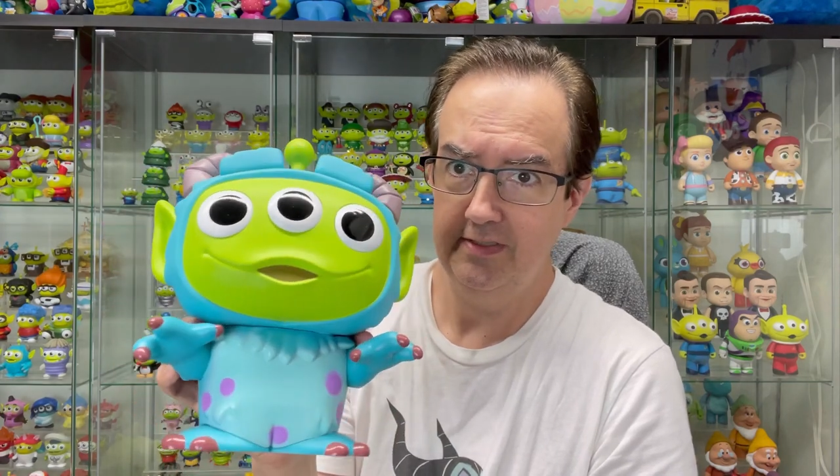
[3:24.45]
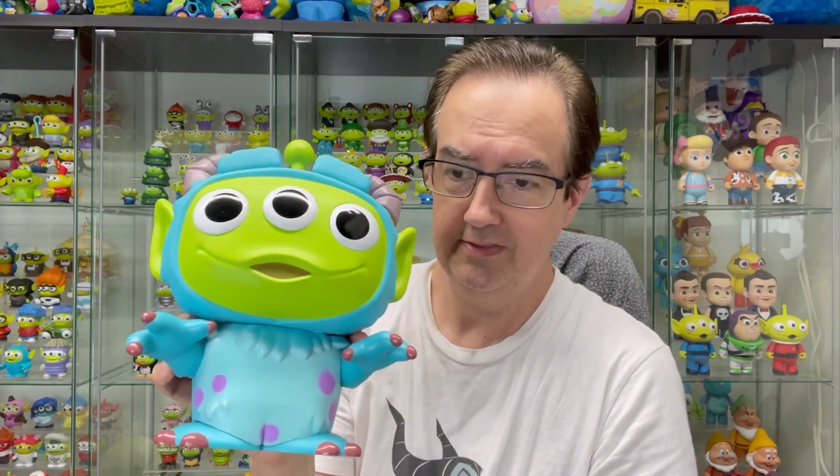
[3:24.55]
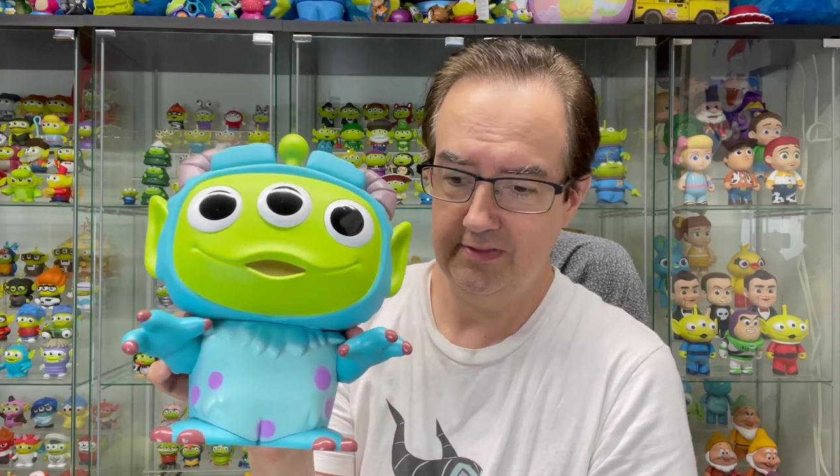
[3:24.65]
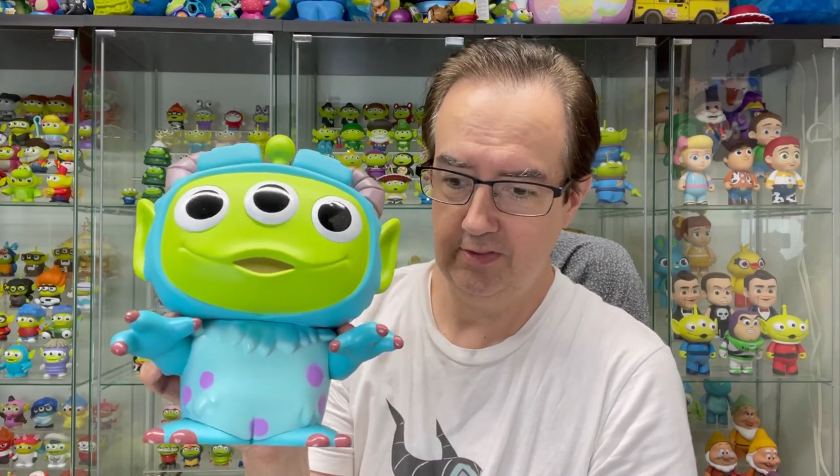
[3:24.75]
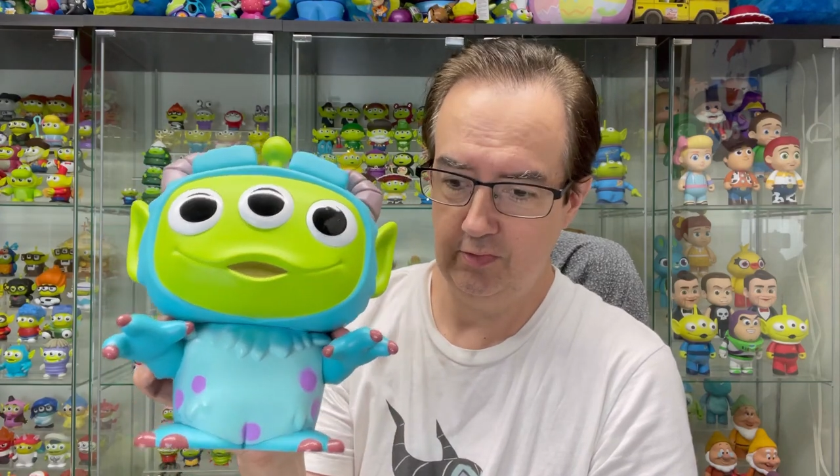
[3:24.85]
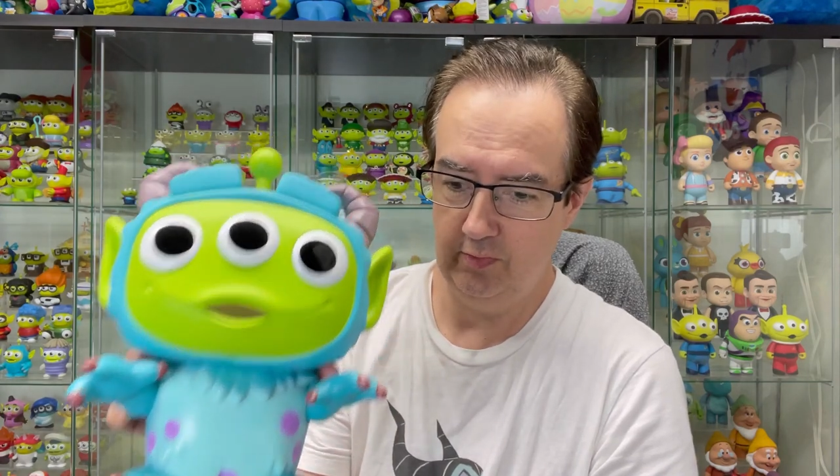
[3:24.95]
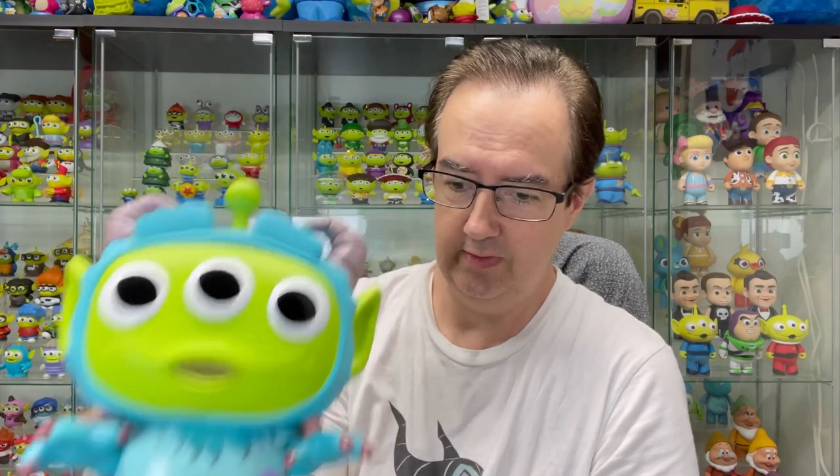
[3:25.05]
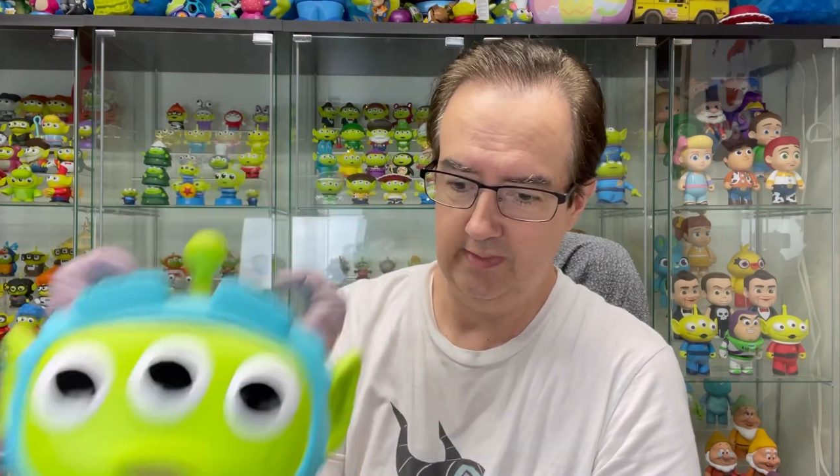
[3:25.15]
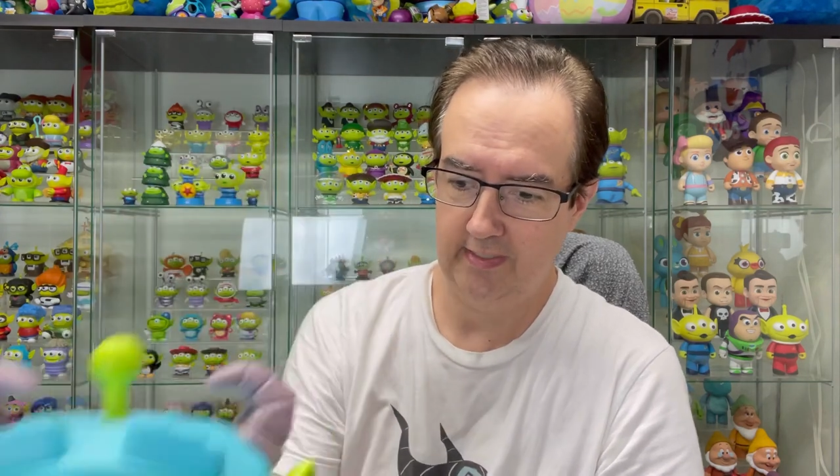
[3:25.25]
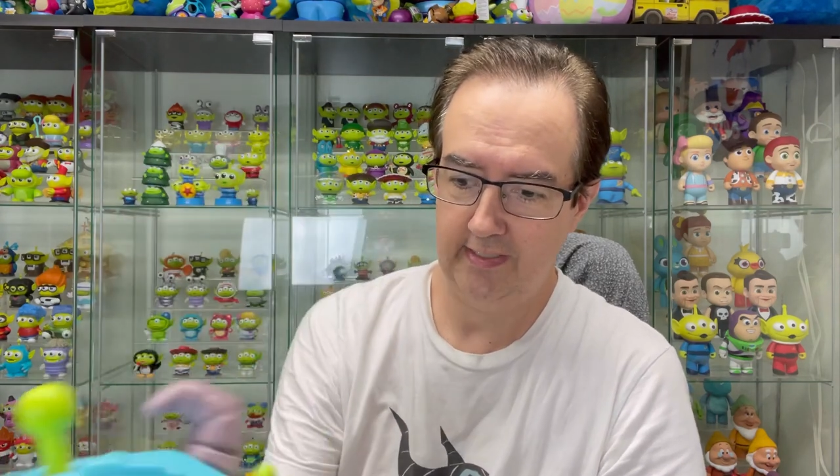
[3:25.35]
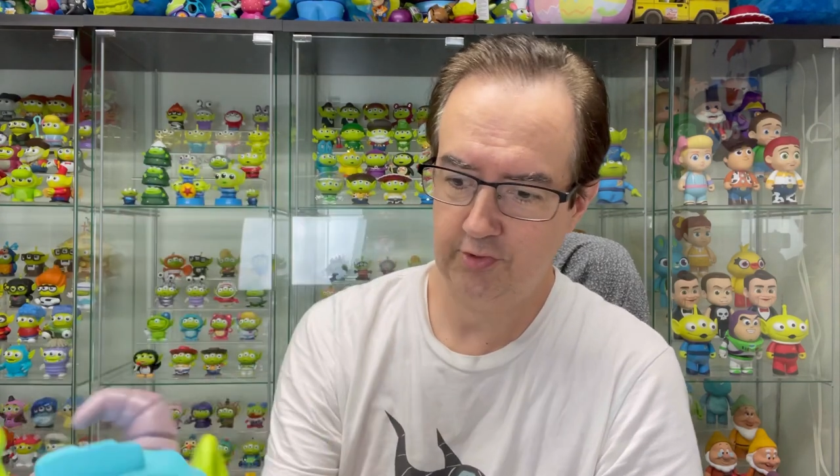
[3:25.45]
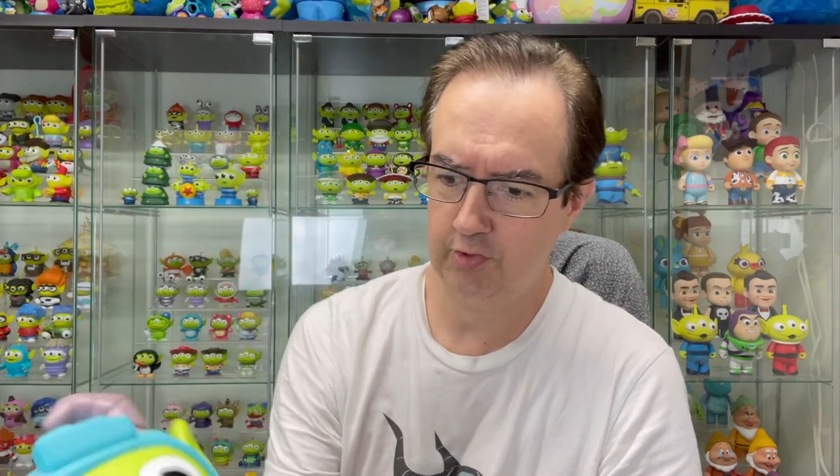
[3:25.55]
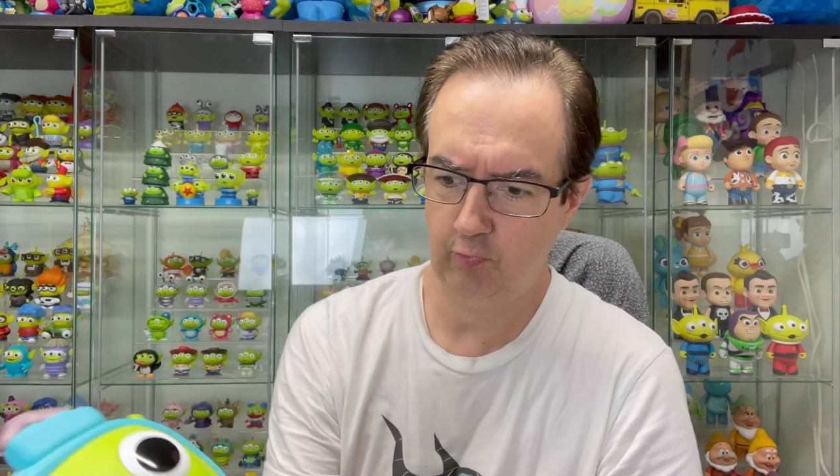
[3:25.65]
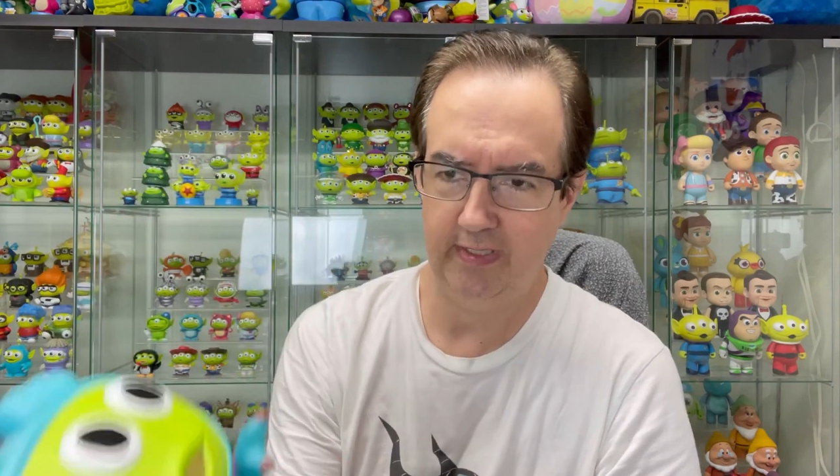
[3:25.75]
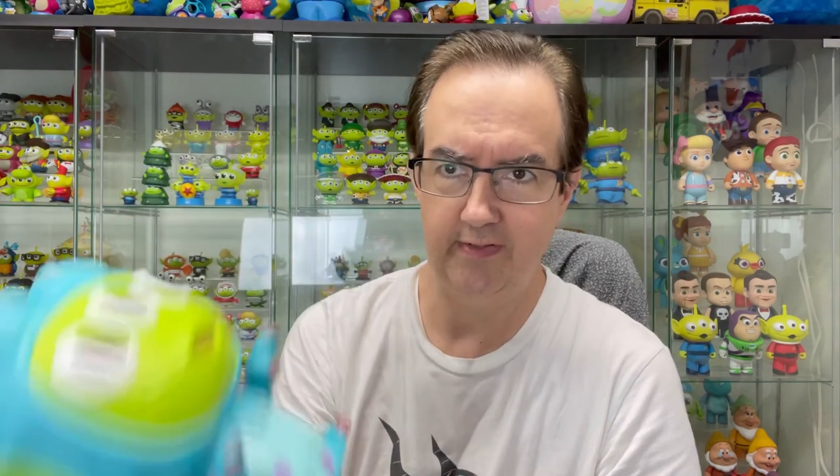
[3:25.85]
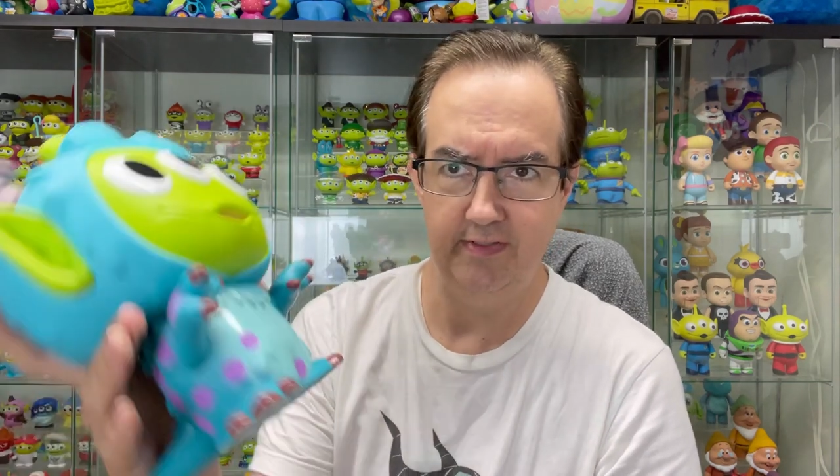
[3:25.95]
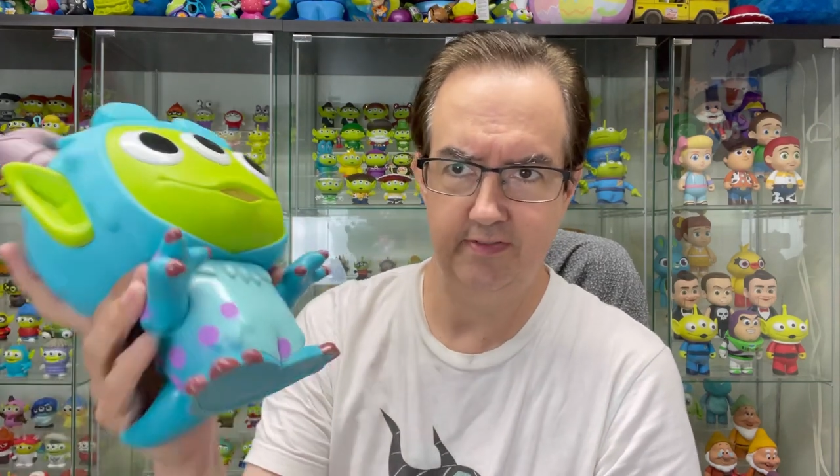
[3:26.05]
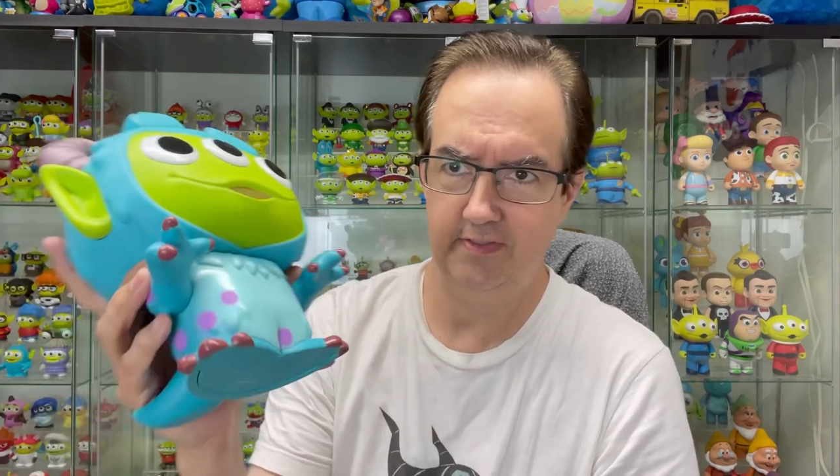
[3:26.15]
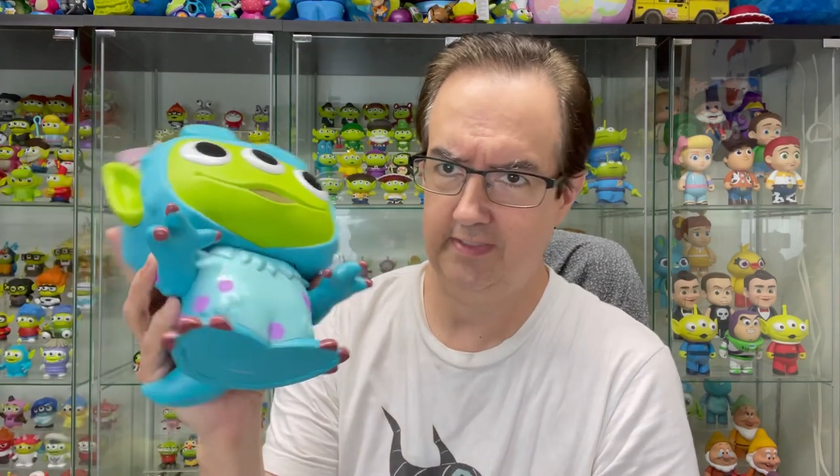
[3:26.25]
So uh, I should weigh this.